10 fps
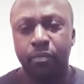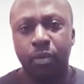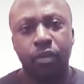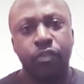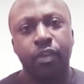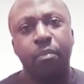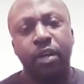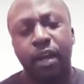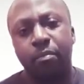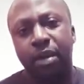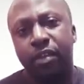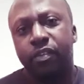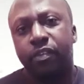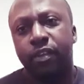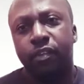because somebody can
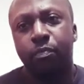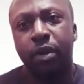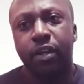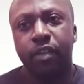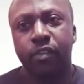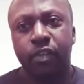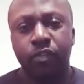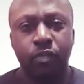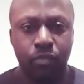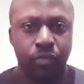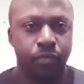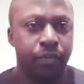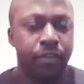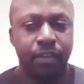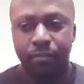maliciously spread it just to
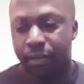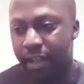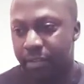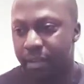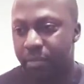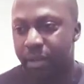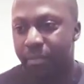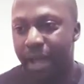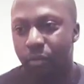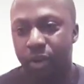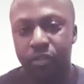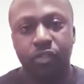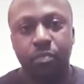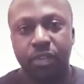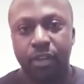fix something. Like somebody might want you
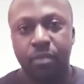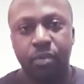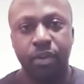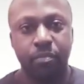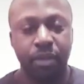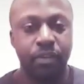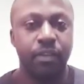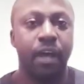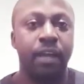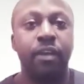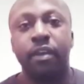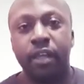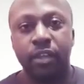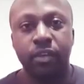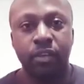to miss an appointment, and they